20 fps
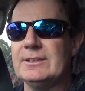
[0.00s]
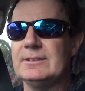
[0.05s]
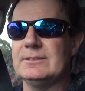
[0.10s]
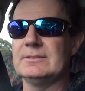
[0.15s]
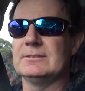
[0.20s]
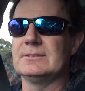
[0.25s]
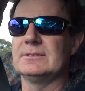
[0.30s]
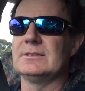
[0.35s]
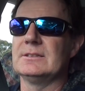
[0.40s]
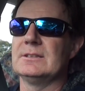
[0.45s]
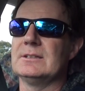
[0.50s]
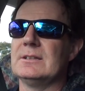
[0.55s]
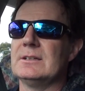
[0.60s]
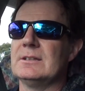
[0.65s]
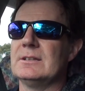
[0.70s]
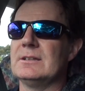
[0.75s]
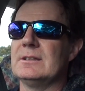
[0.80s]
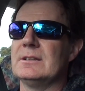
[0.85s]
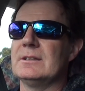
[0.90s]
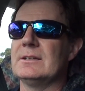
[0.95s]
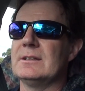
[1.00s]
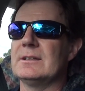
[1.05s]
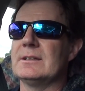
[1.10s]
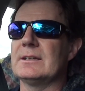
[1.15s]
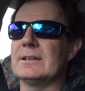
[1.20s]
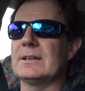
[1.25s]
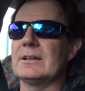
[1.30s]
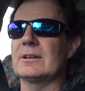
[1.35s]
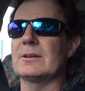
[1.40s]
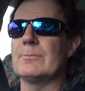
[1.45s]

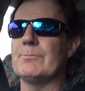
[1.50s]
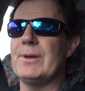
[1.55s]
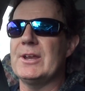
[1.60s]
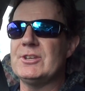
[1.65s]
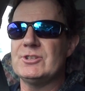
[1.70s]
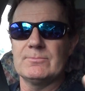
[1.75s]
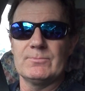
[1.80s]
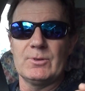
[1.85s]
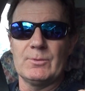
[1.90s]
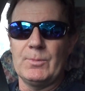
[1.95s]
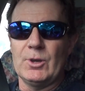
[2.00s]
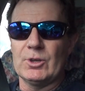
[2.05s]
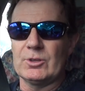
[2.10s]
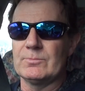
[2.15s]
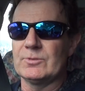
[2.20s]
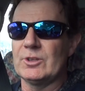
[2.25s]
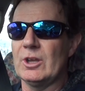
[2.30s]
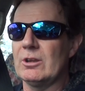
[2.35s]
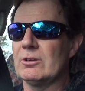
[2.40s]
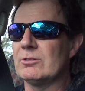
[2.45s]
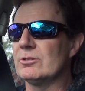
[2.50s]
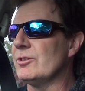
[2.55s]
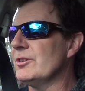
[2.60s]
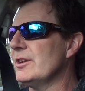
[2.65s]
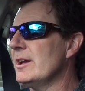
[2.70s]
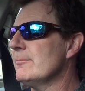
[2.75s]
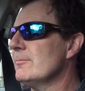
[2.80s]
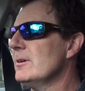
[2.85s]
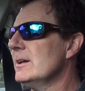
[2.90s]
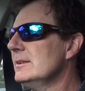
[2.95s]
I can bet you my bottom dollar on
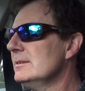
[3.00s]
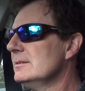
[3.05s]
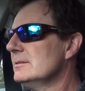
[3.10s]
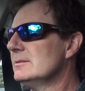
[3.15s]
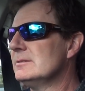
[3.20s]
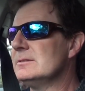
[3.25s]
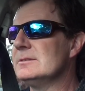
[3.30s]
that one.